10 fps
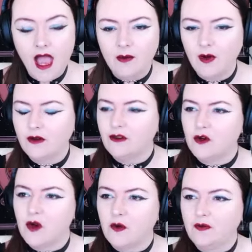Hey,
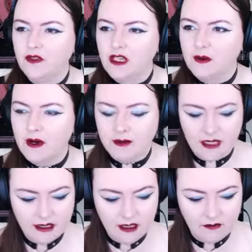scroll. Just what I was
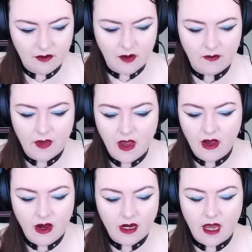asking for.
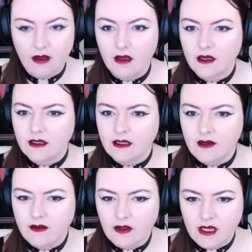Okay, so let's
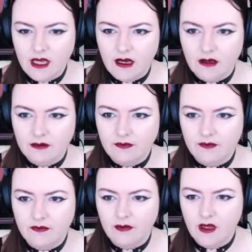have a look here.
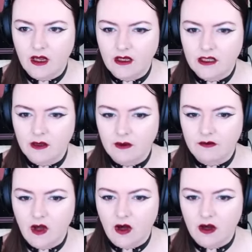So
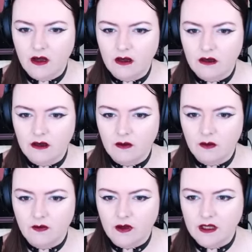we've got
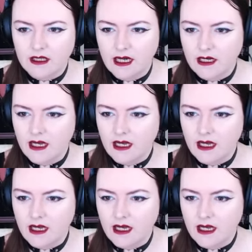we've got the den